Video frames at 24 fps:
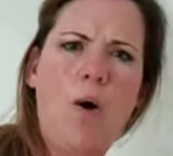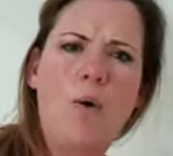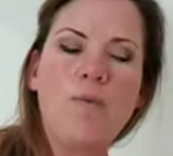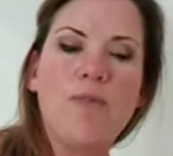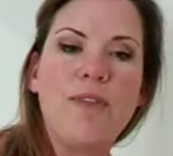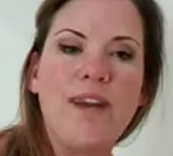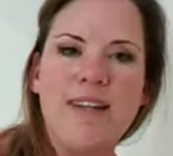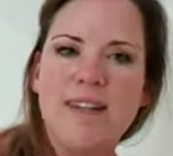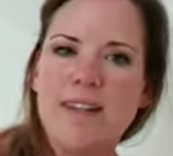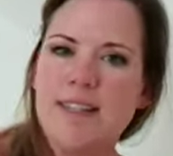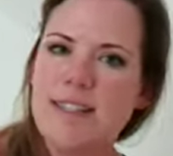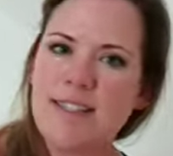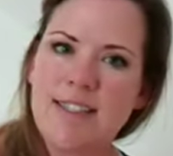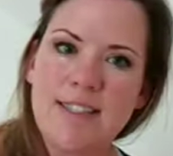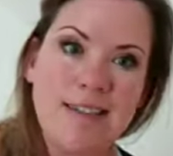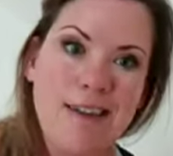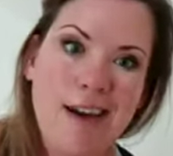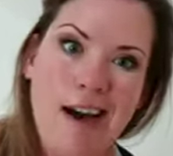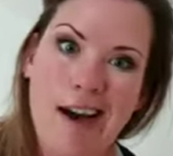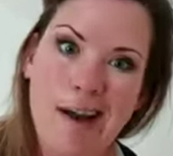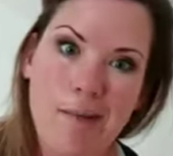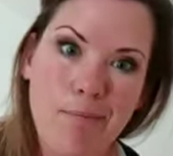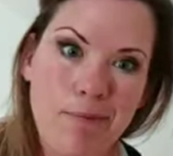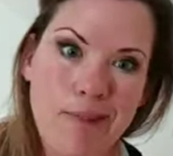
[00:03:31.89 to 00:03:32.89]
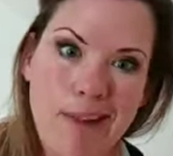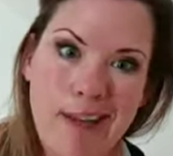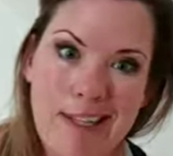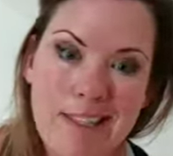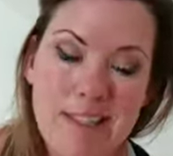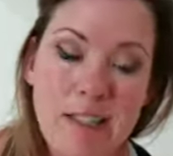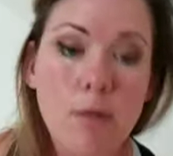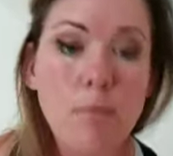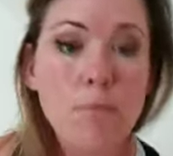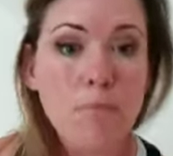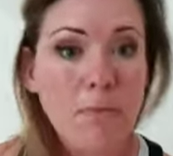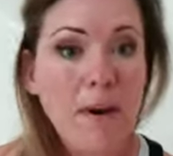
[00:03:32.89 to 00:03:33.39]
That it's not
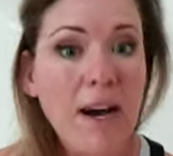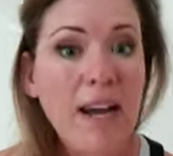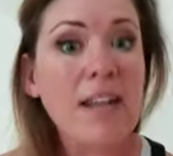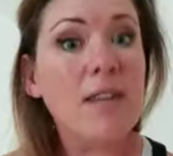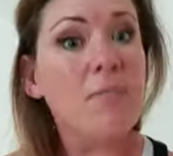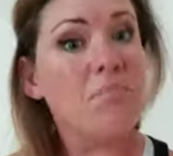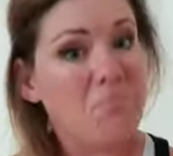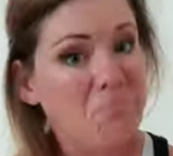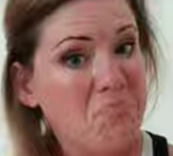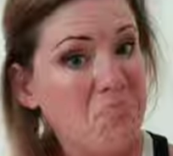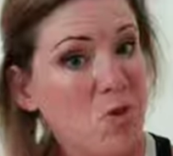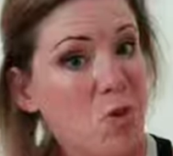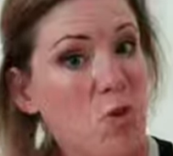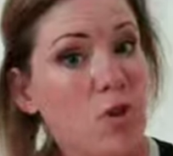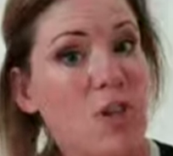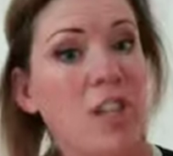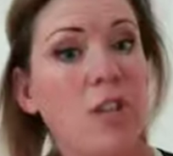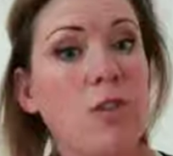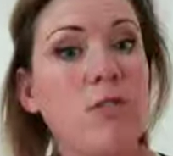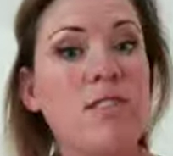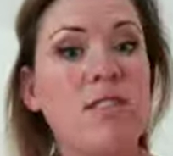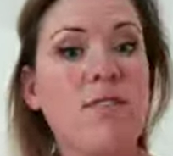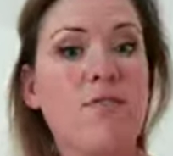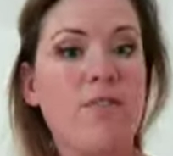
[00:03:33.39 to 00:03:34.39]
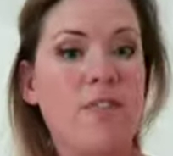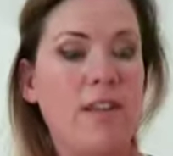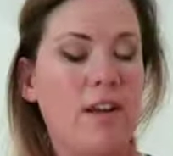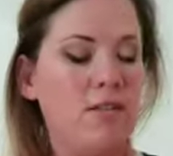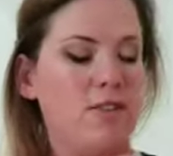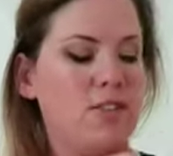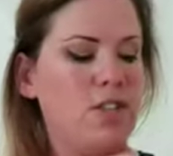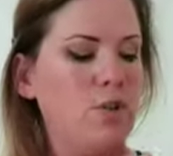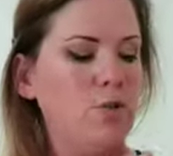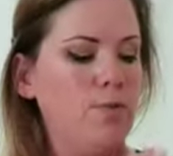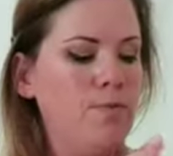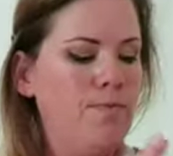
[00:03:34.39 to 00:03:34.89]
pleasant, but you can use it for there
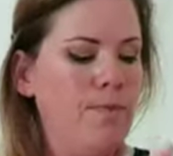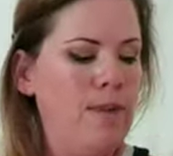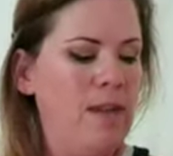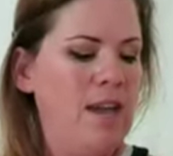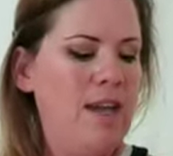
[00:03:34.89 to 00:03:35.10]
too.